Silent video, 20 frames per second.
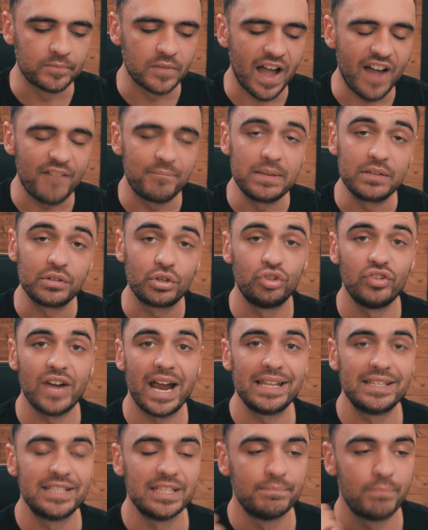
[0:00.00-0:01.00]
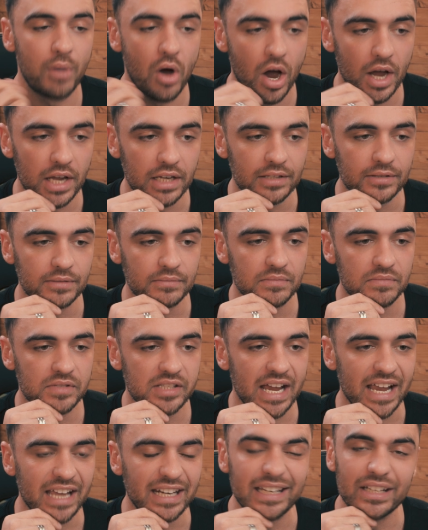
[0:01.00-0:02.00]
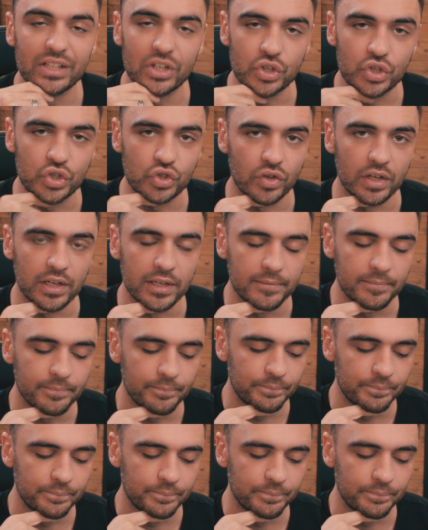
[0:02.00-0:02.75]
have been created by say an industry